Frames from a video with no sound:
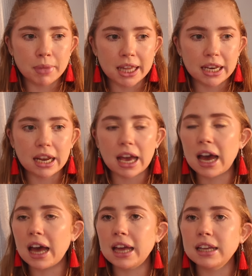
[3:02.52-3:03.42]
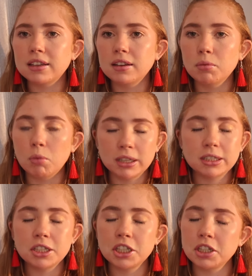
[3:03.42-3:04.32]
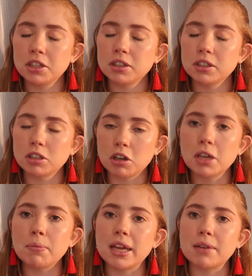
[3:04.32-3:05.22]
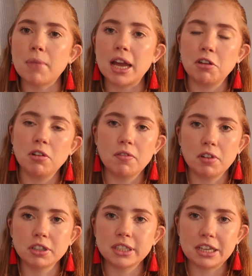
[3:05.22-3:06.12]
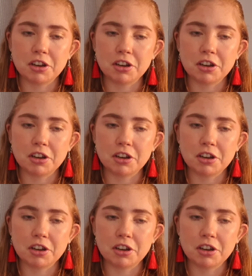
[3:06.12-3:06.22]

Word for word: but I wanted to document my university